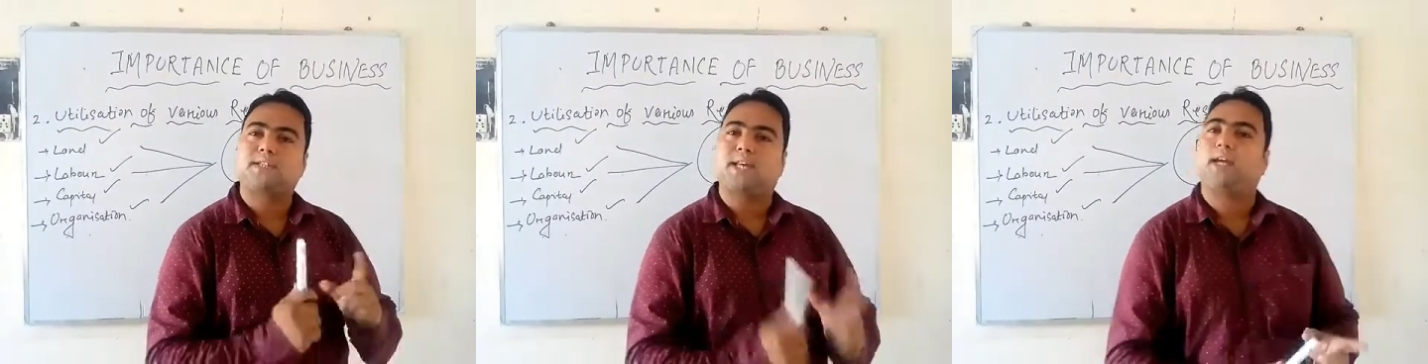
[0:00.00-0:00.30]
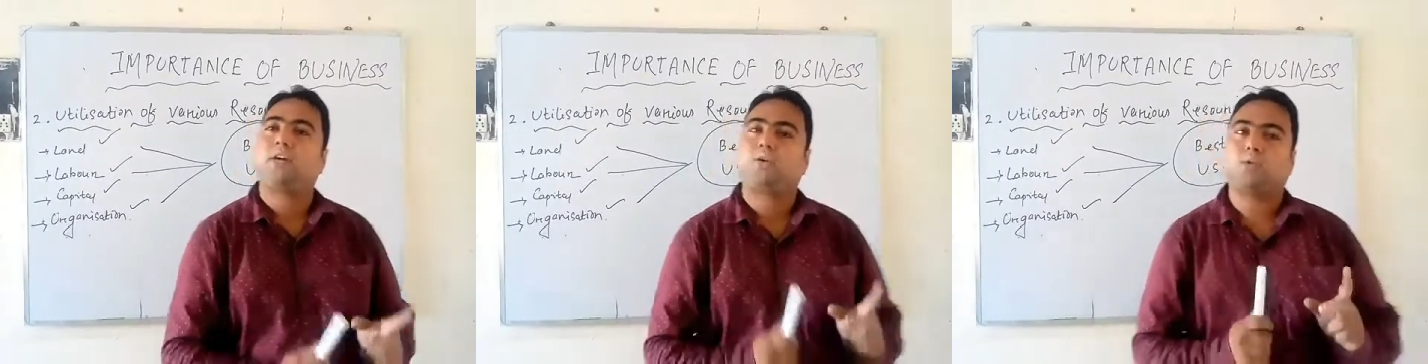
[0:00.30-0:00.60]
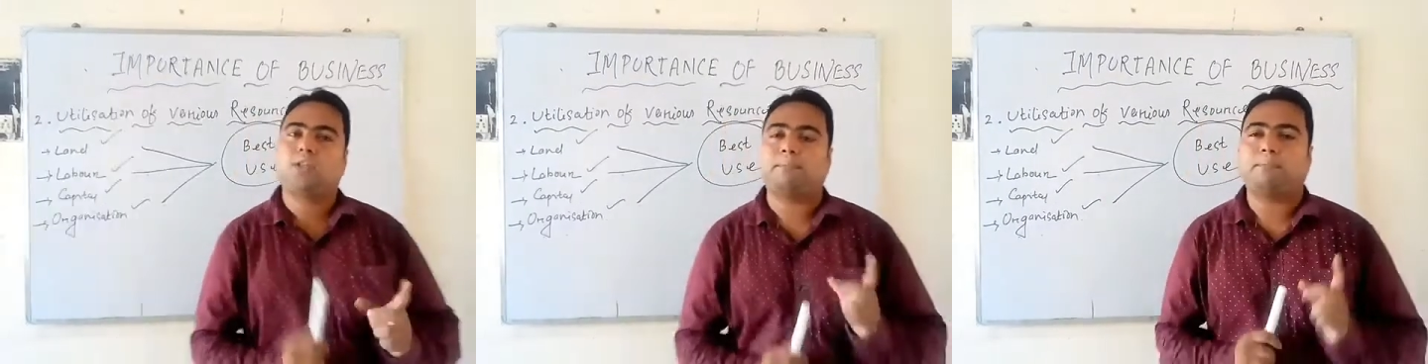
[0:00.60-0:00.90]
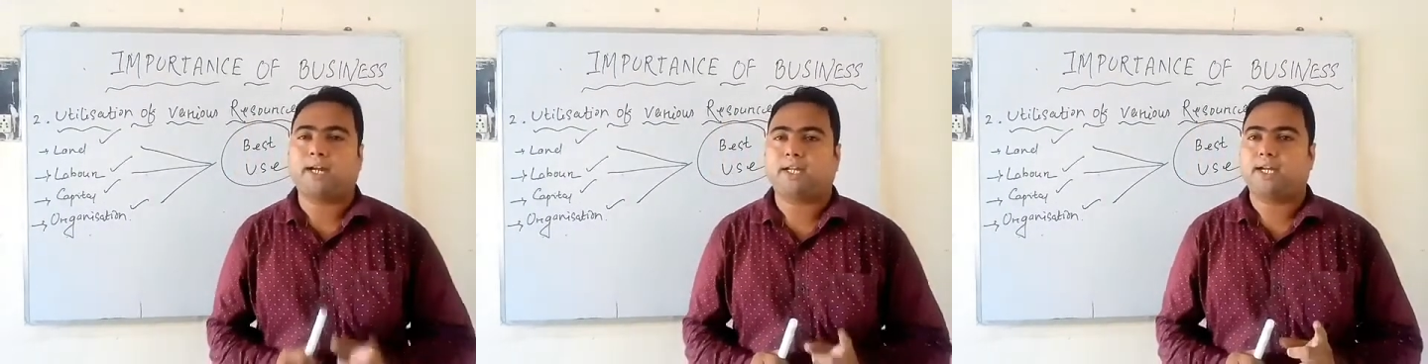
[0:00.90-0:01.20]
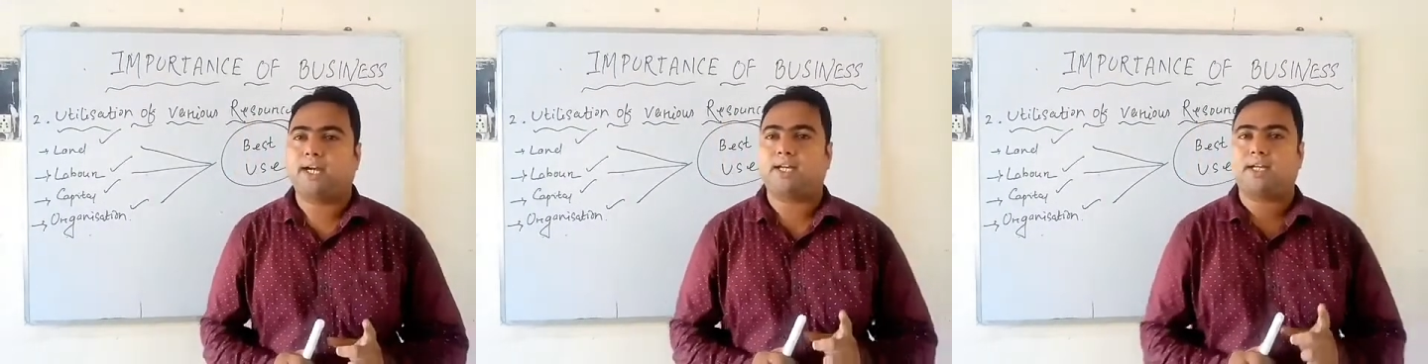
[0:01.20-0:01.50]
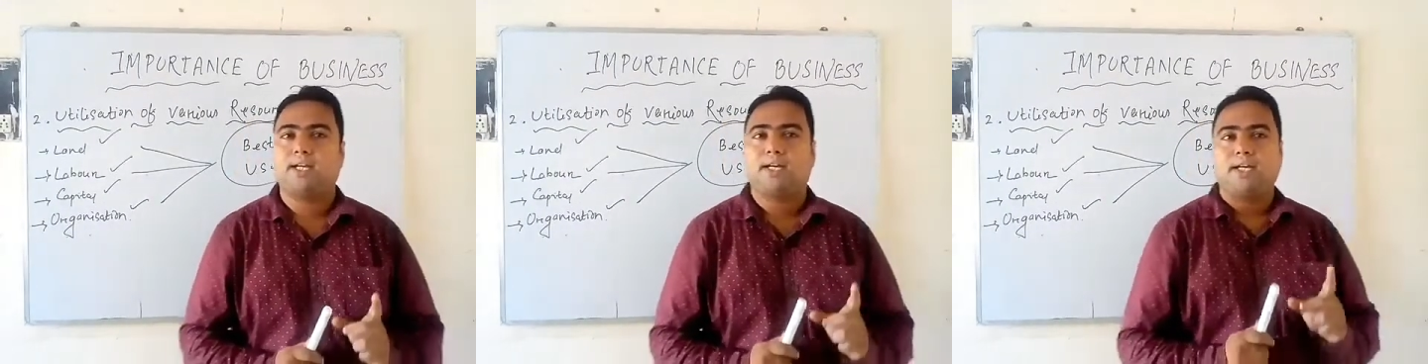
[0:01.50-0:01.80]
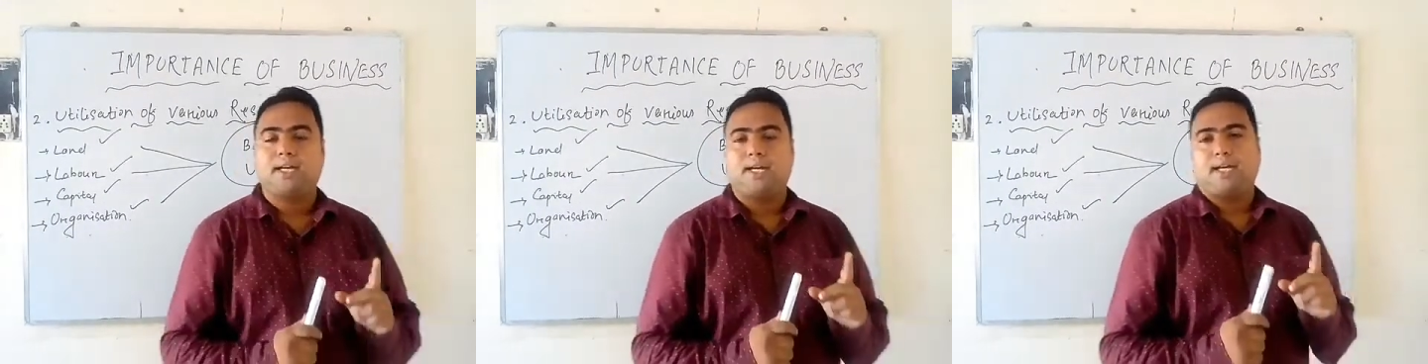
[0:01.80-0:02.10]
sent to the market
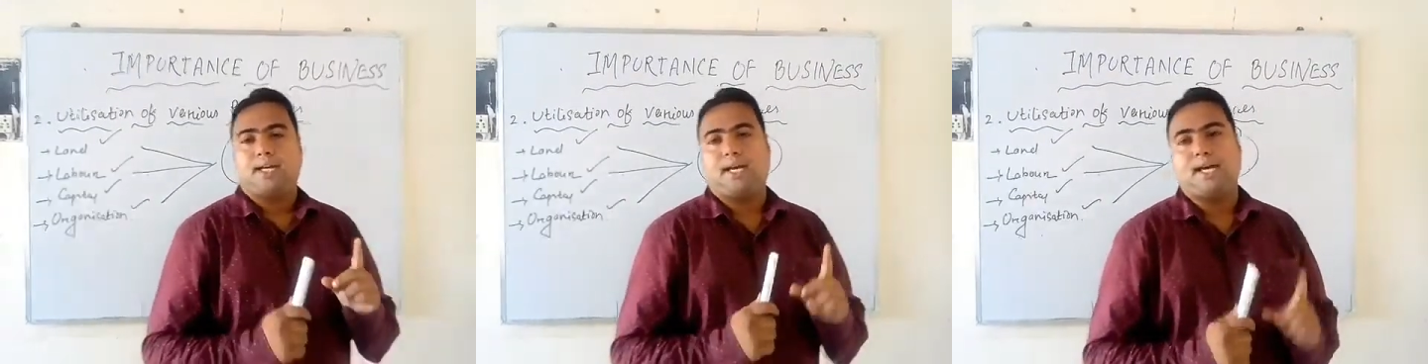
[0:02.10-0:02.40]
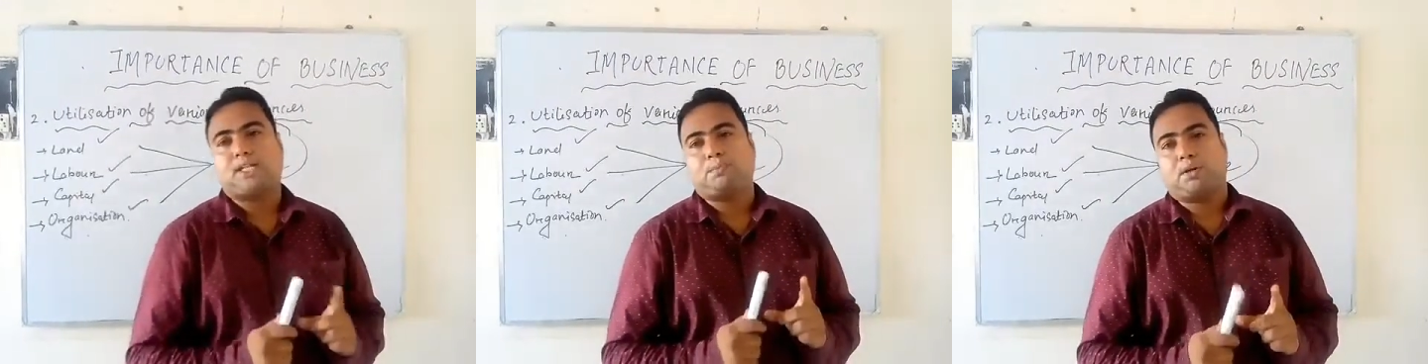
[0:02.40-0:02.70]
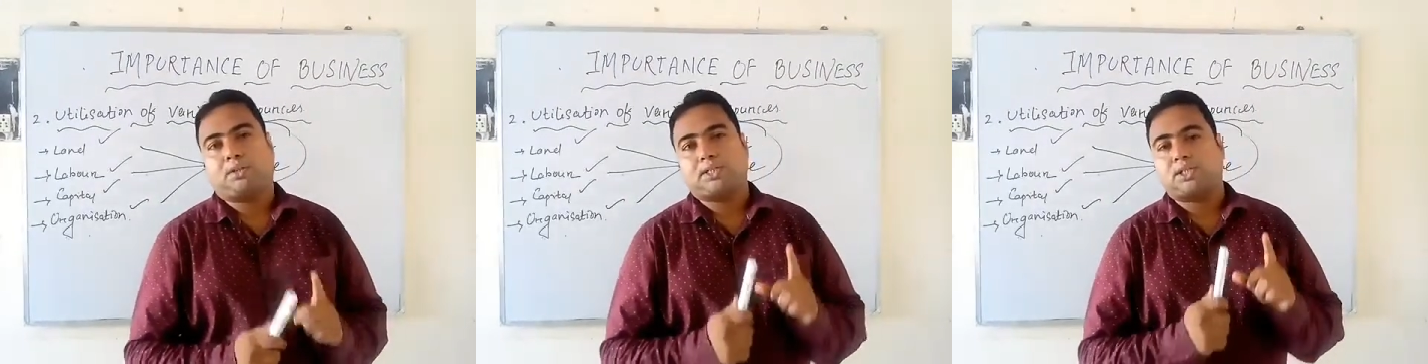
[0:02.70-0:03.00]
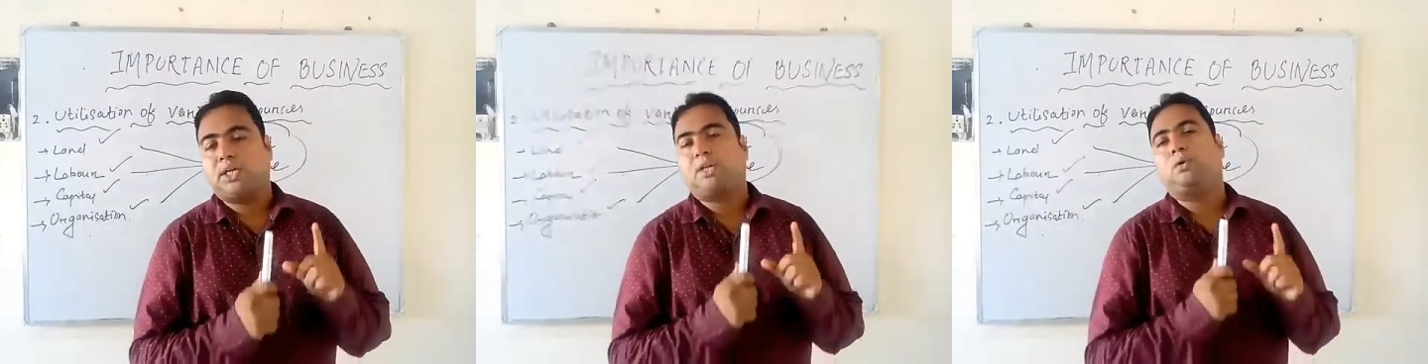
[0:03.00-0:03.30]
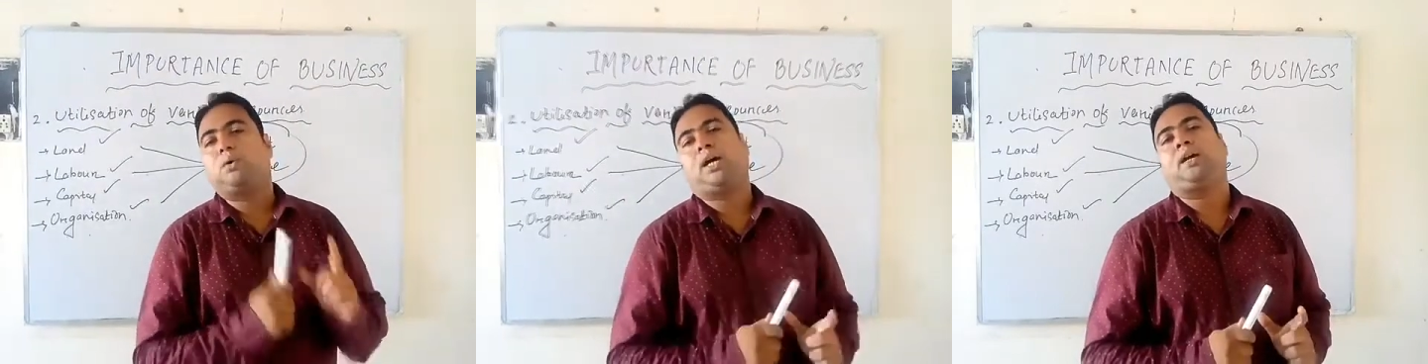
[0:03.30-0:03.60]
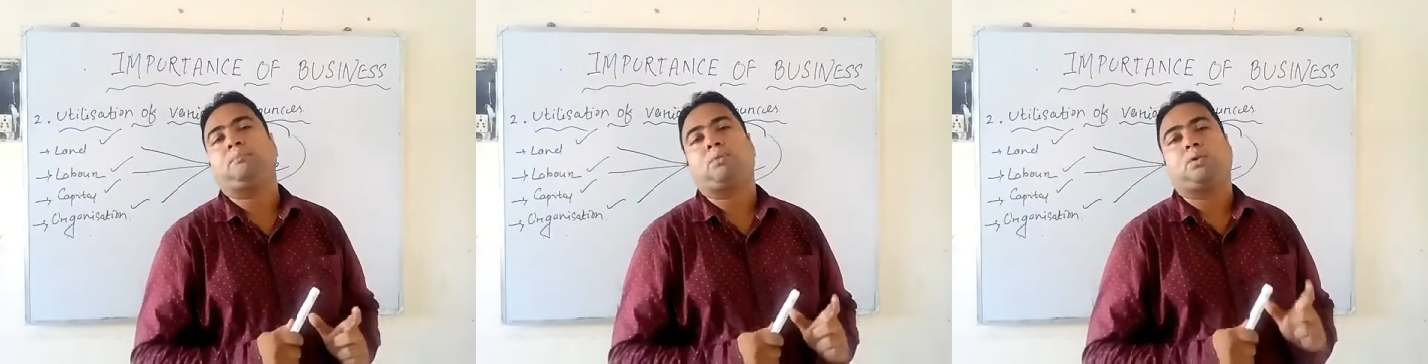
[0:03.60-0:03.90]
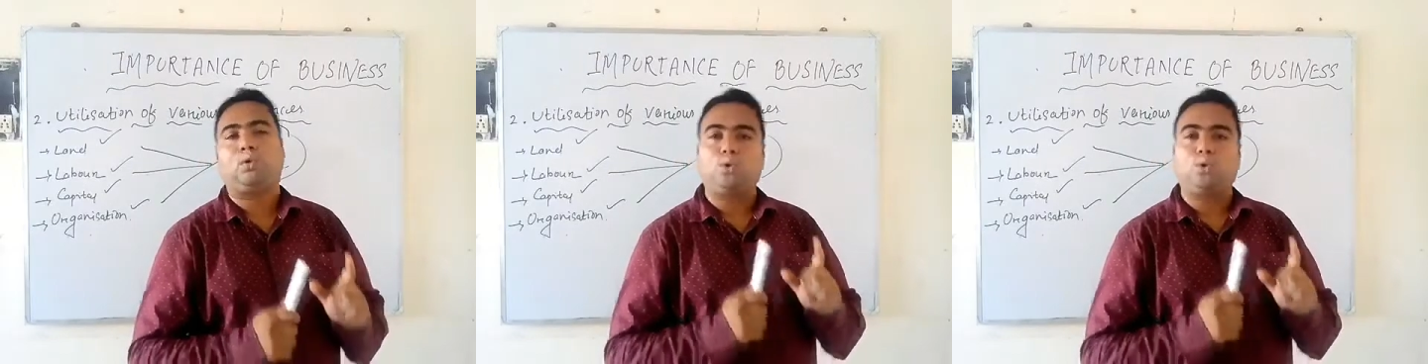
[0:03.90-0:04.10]
as per the scheduled time,